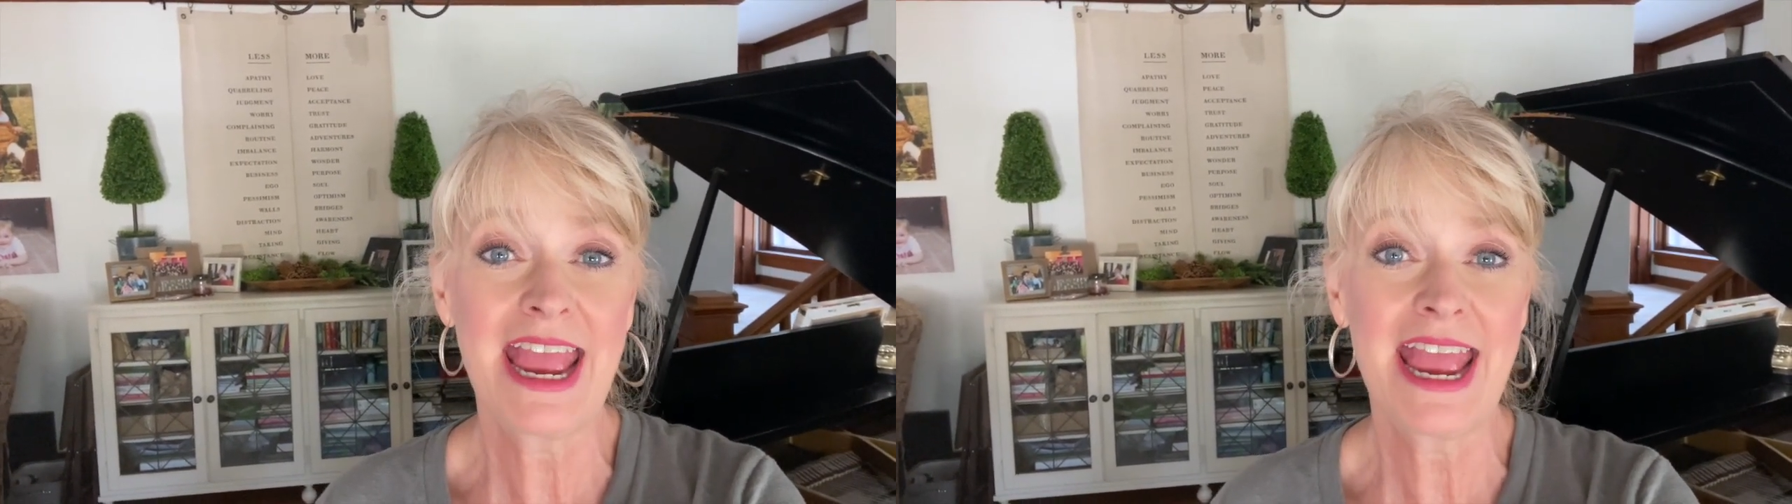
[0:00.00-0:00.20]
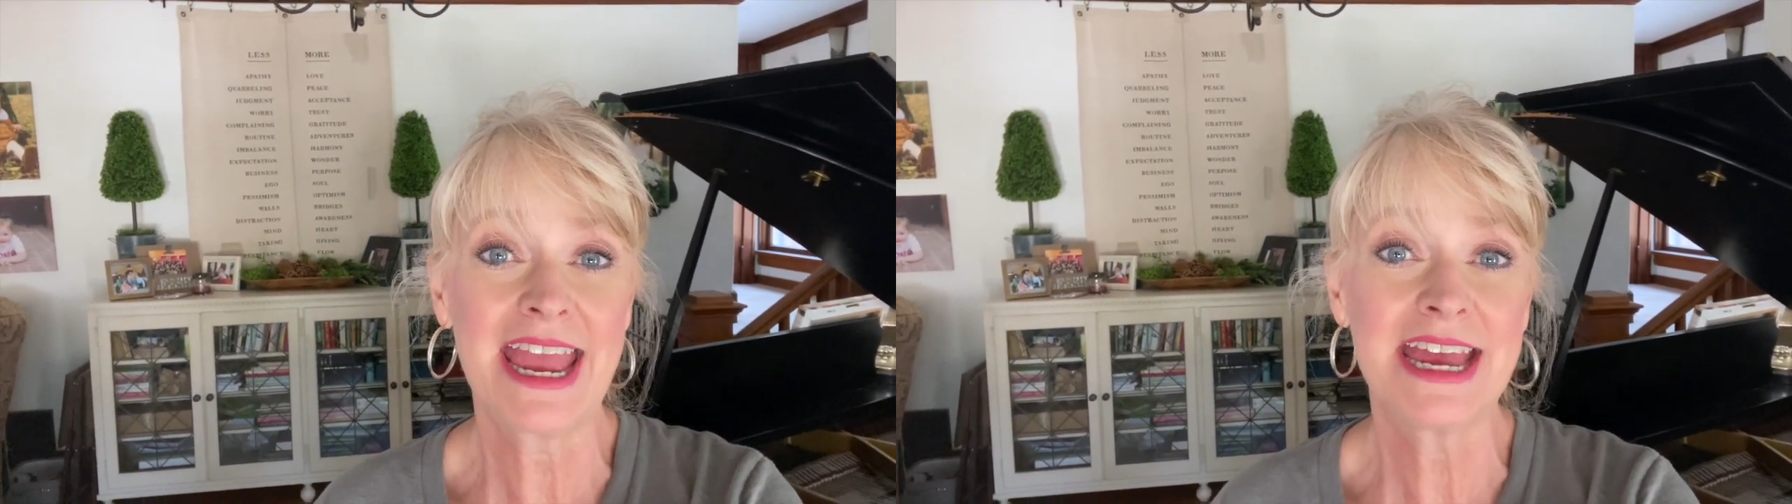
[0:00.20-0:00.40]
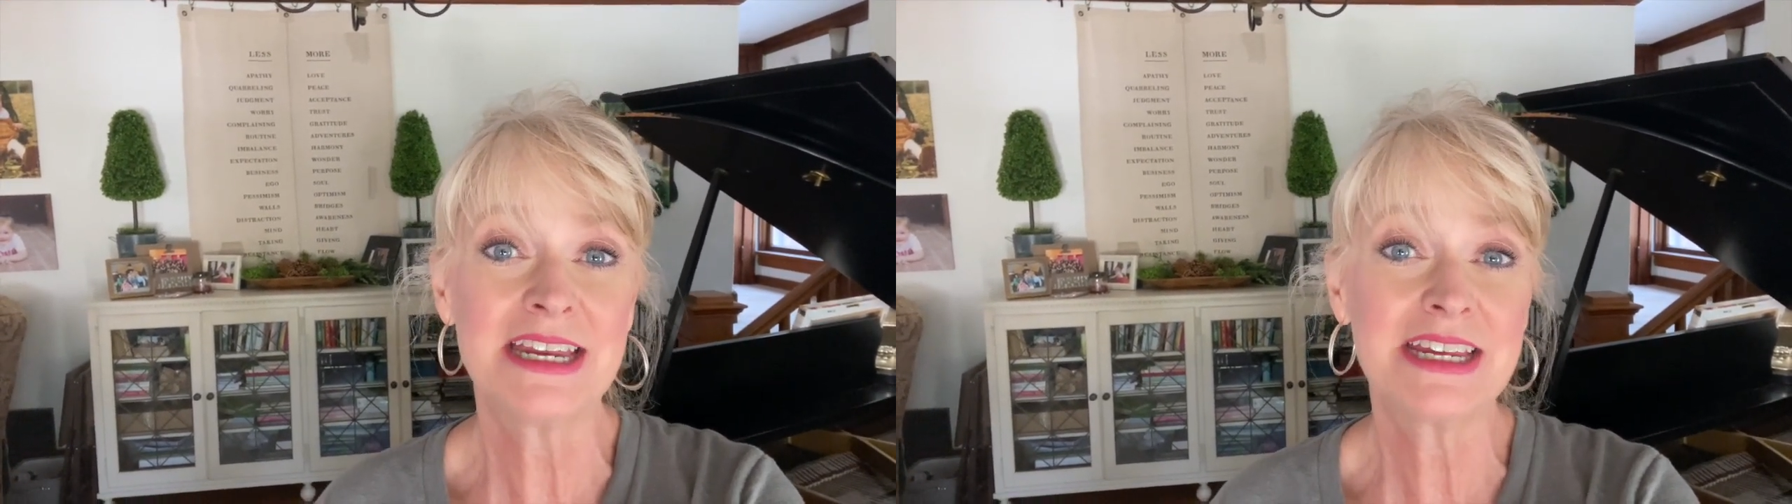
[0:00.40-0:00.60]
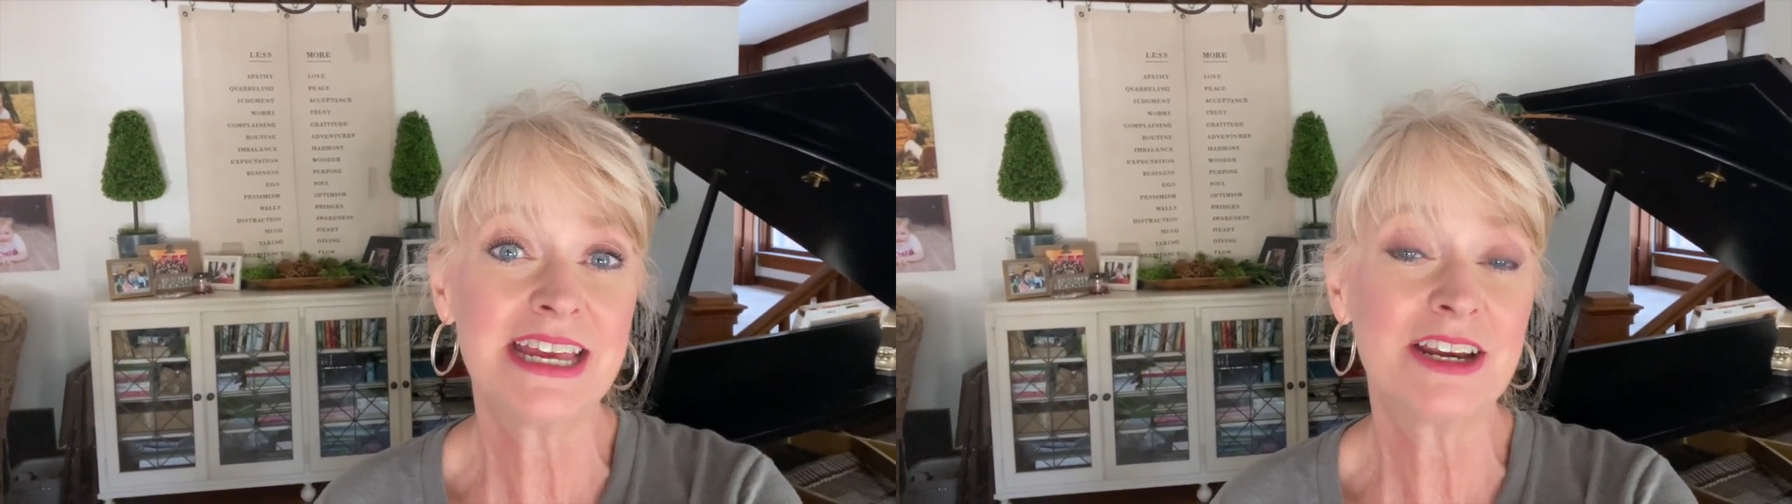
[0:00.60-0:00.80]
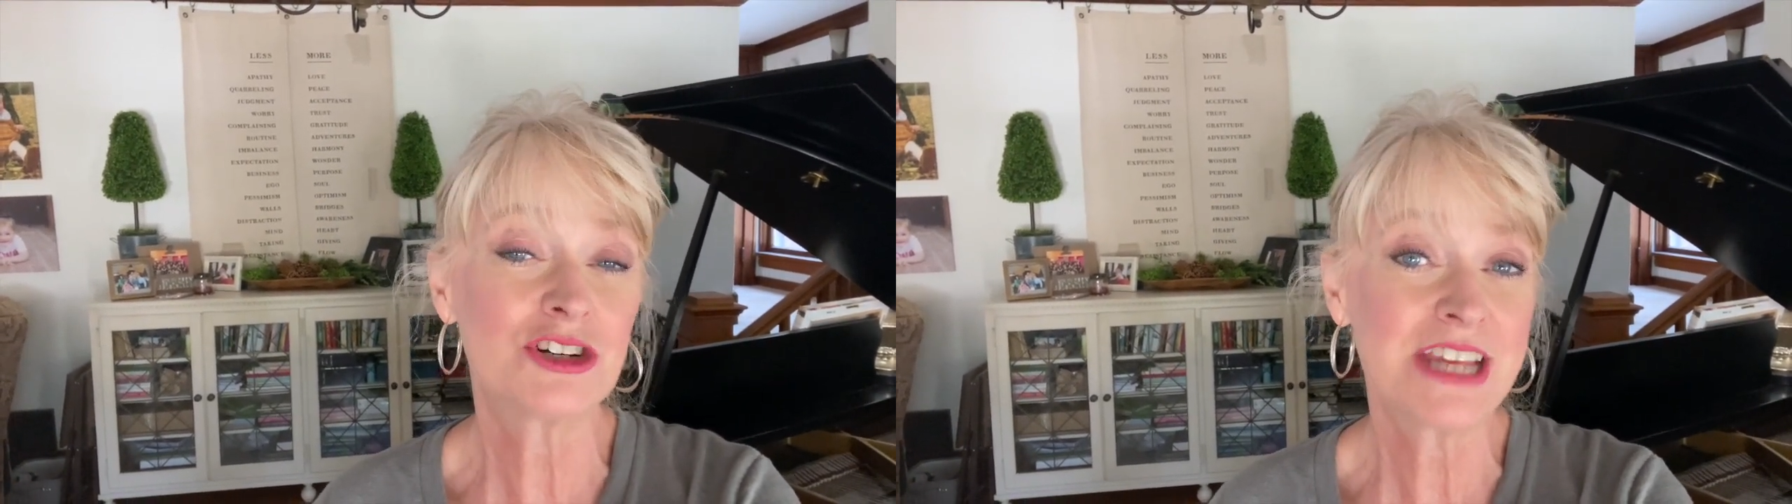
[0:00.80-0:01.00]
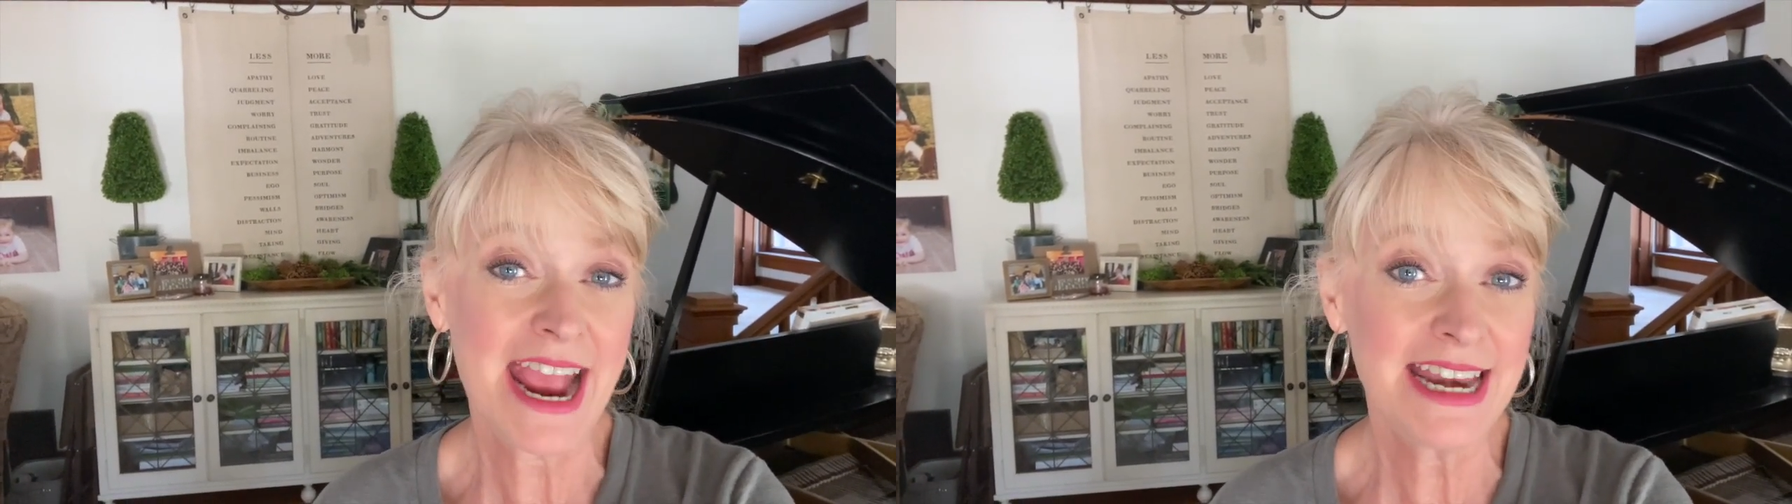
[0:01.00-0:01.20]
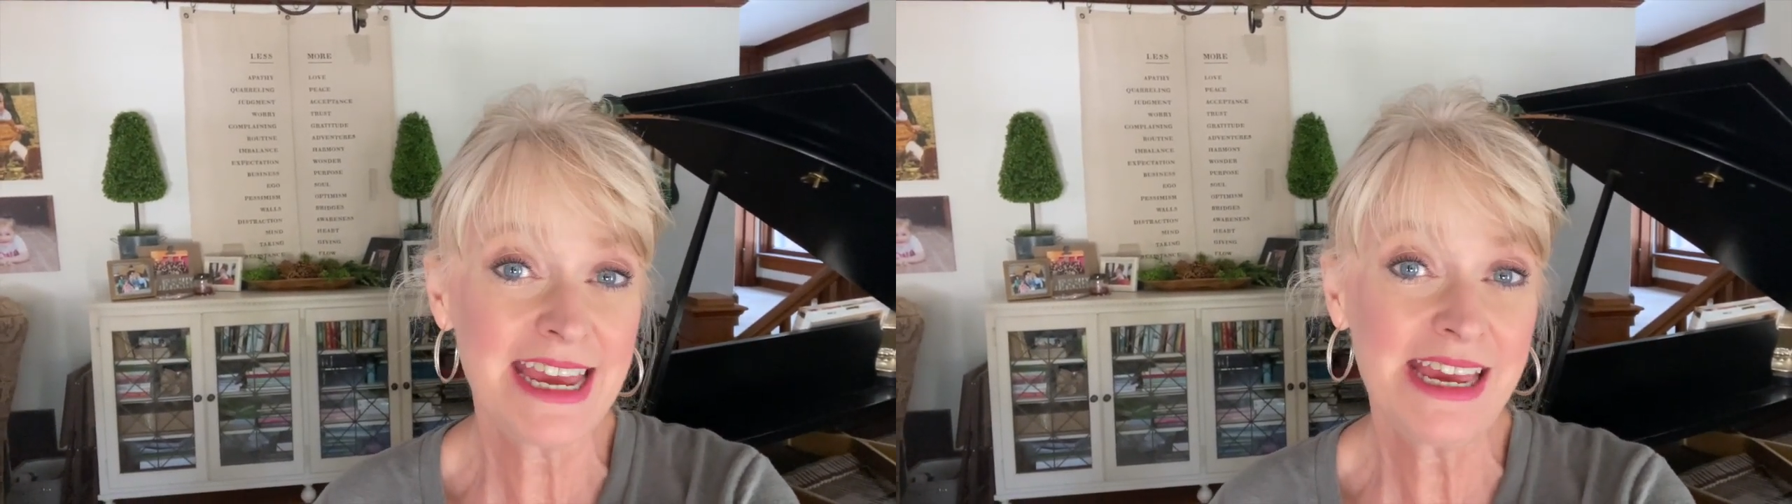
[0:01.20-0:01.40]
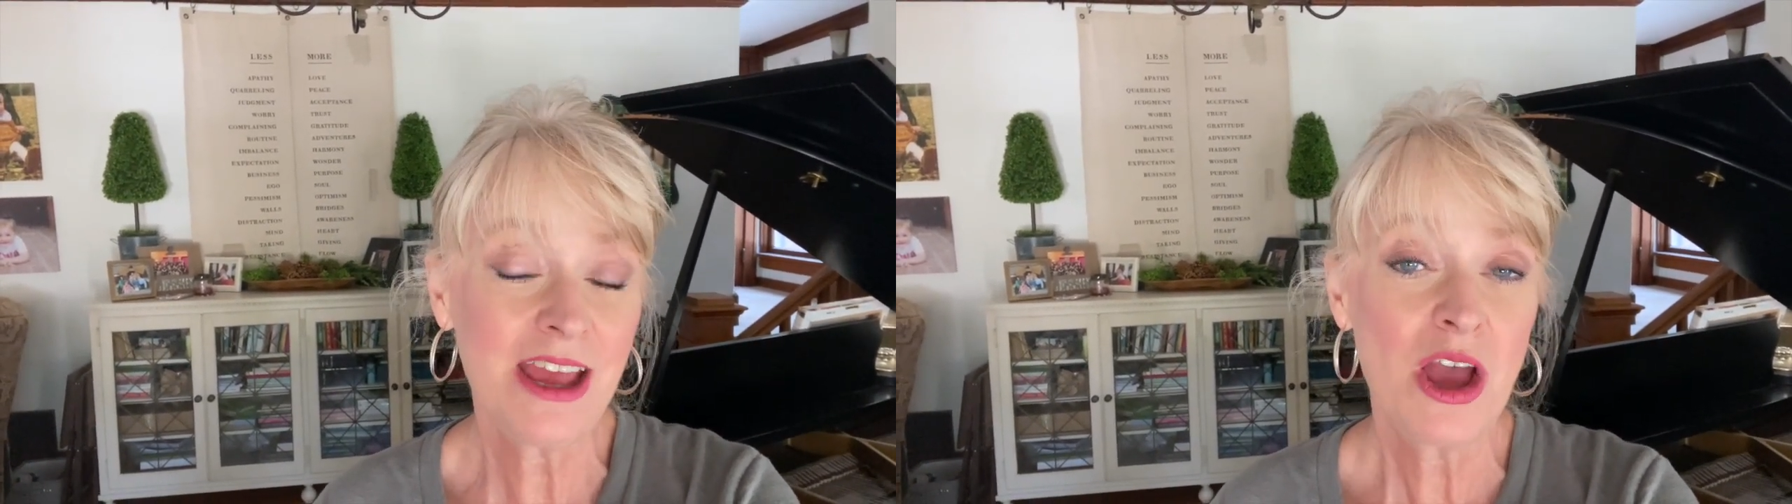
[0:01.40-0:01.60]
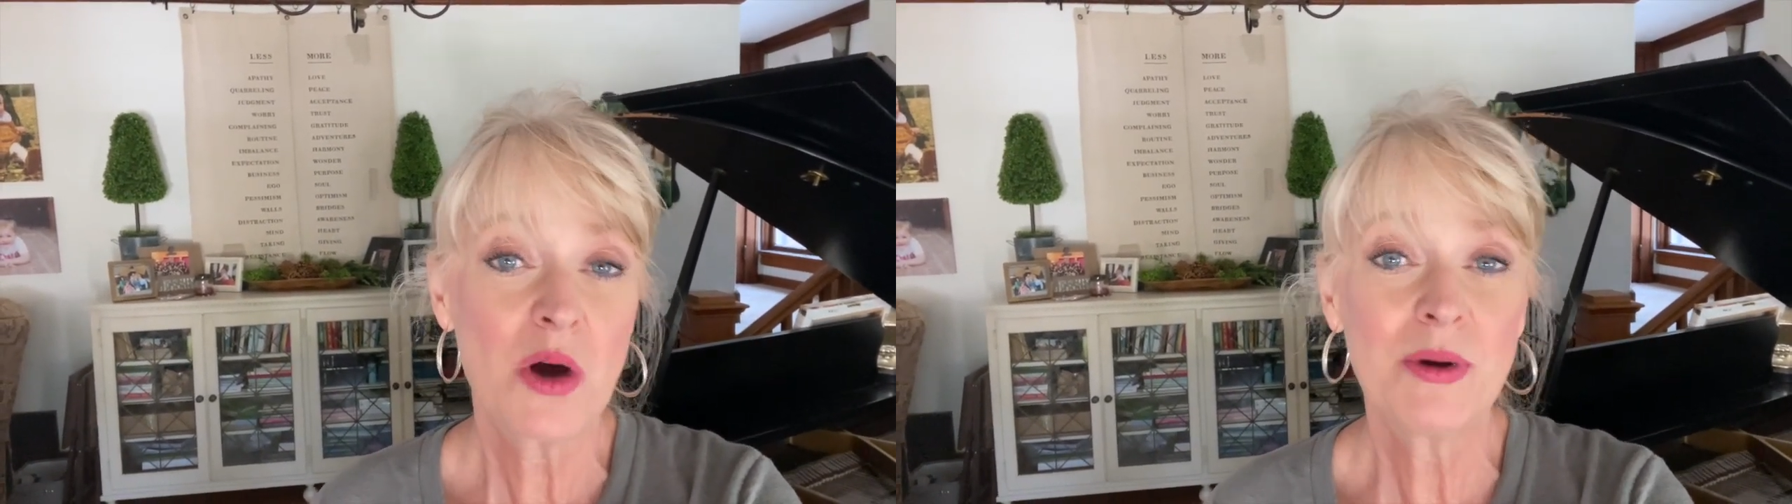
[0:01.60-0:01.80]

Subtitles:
and entertaining,